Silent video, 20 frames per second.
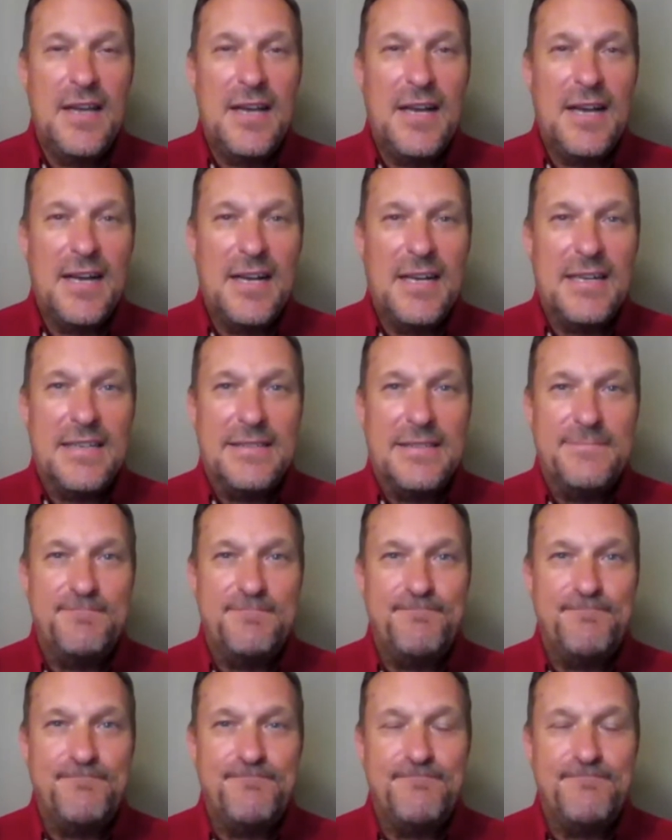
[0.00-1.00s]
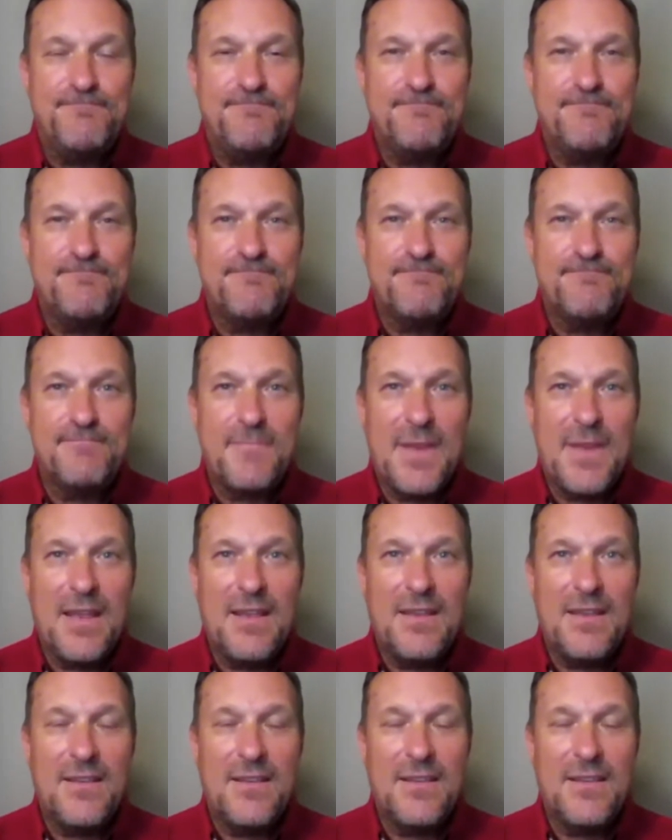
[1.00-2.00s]

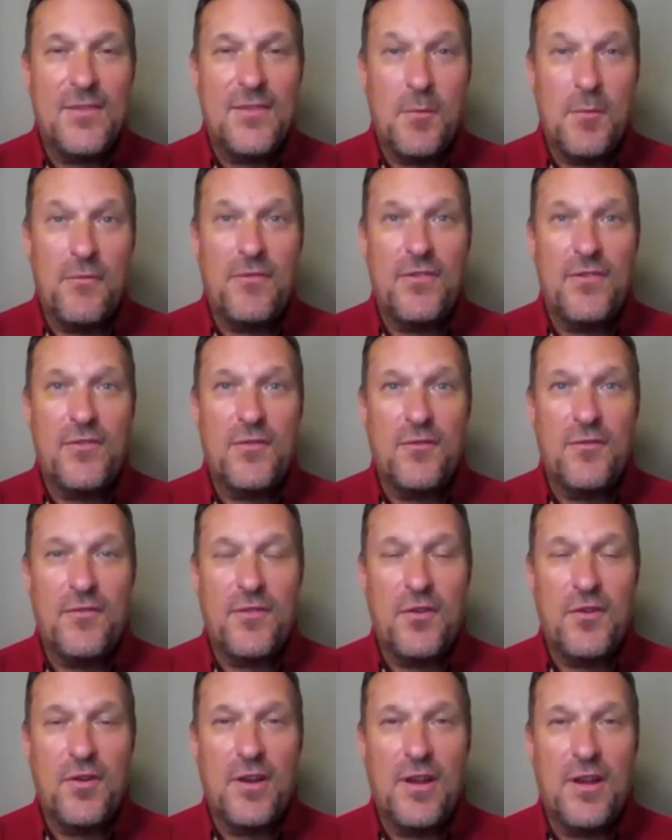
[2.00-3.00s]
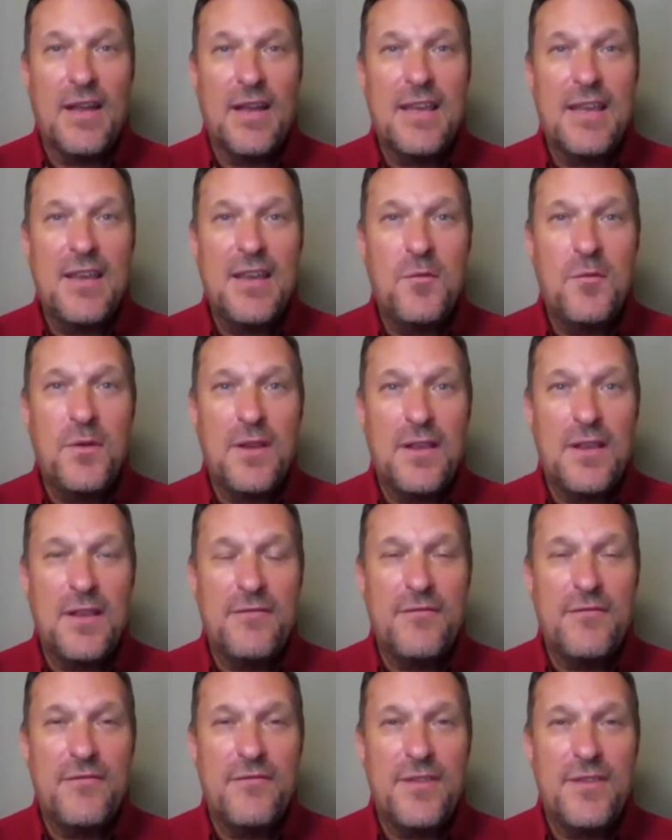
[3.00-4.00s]
Some of us are very lucky. We
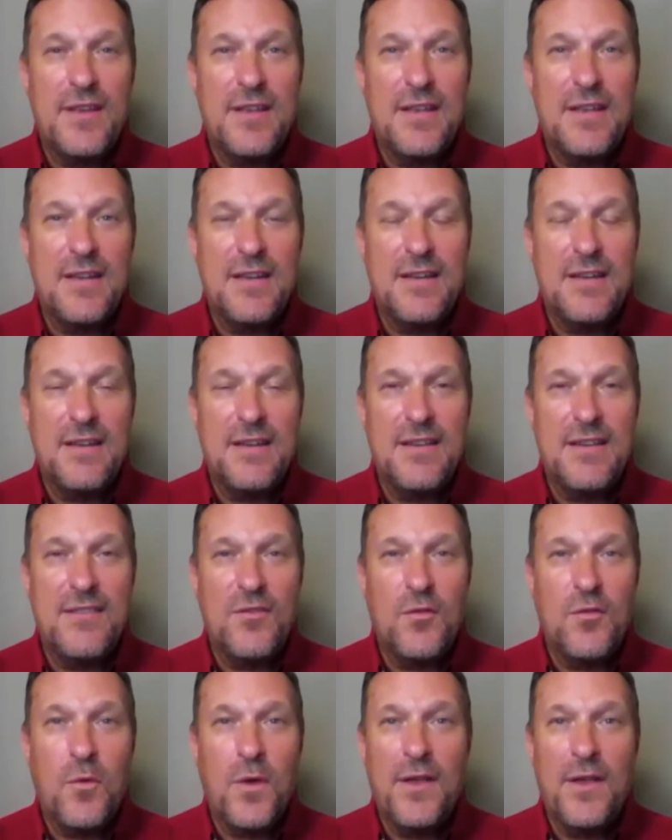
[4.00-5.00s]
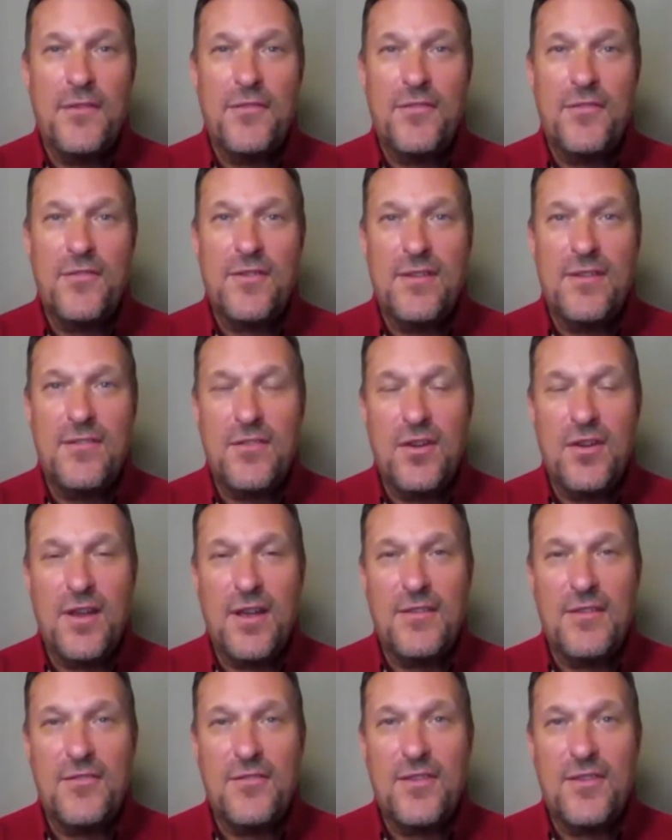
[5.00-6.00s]
live in the West, in the
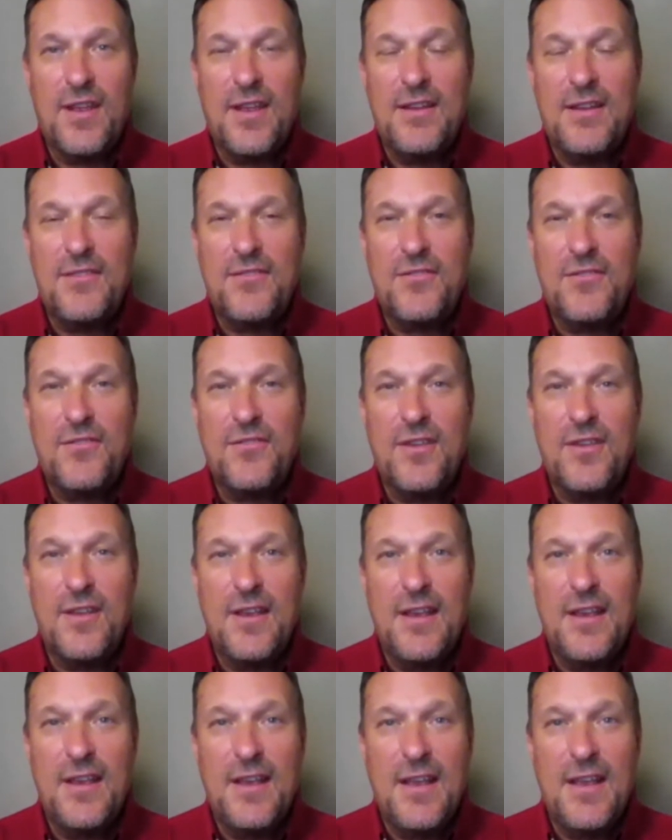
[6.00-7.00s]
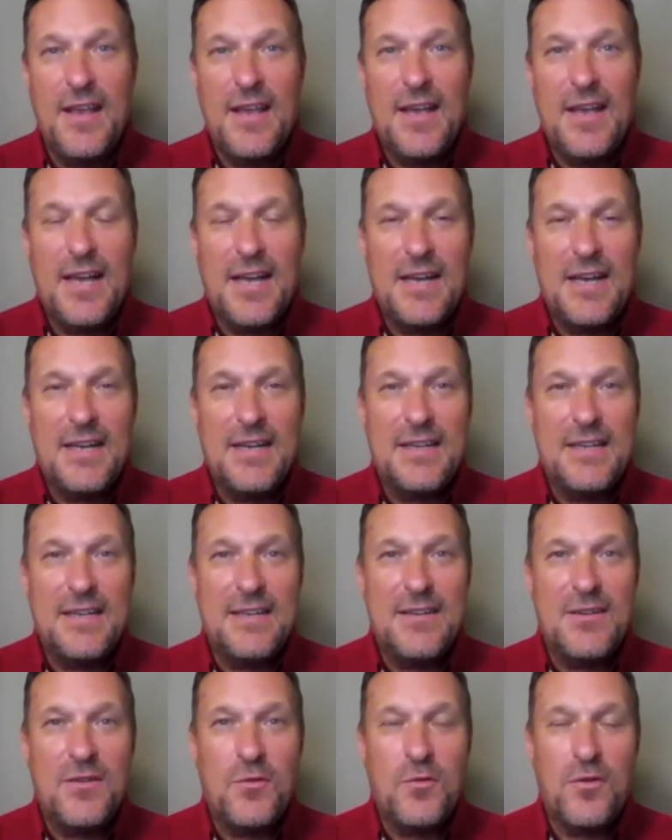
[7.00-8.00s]
United States,
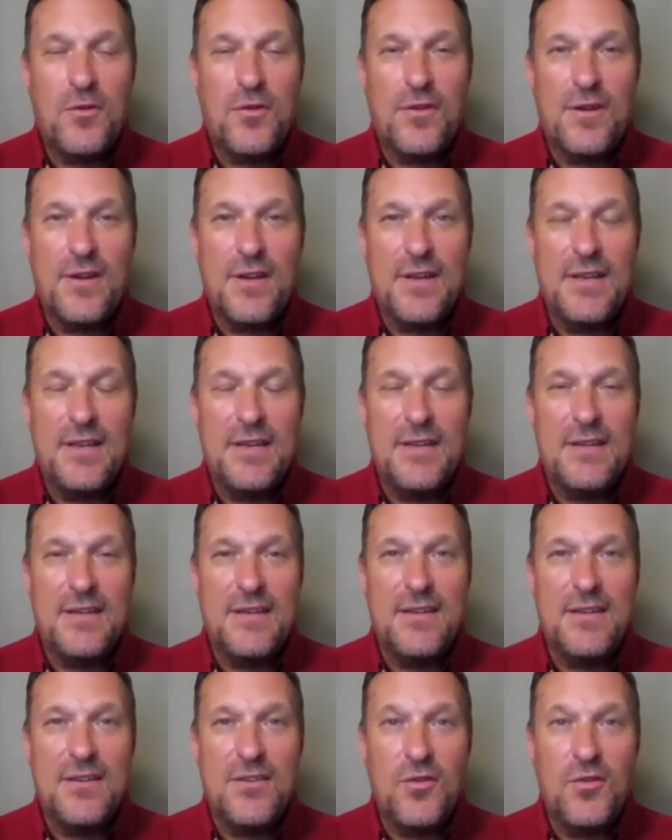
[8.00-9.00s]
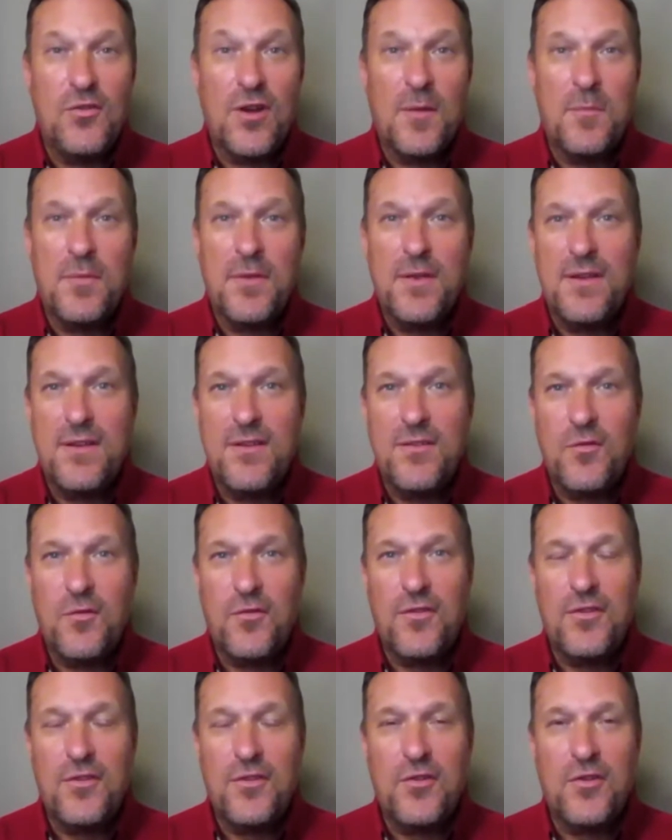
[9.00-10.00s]
or in Europe,
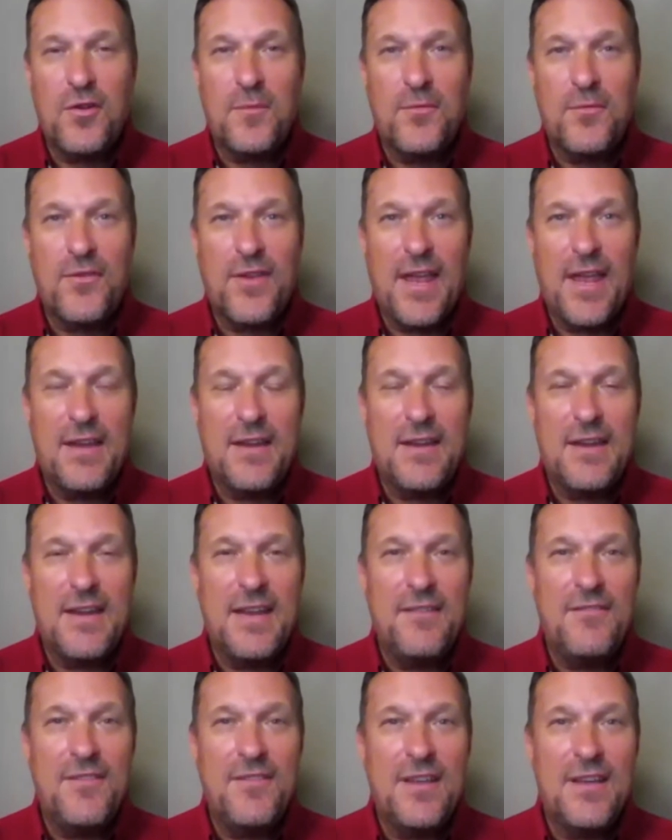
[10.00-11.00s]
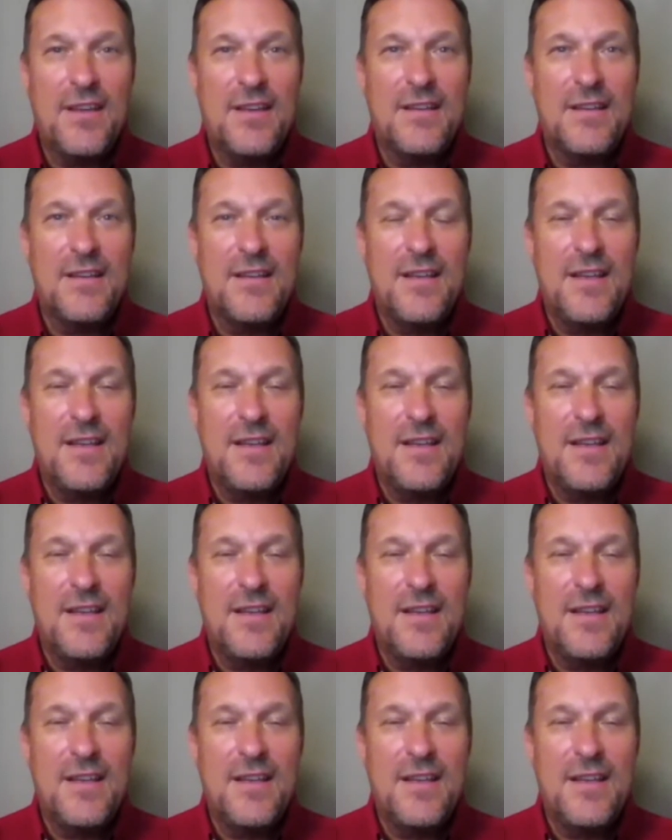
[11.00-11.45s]
Northern Europe, Scandinavia.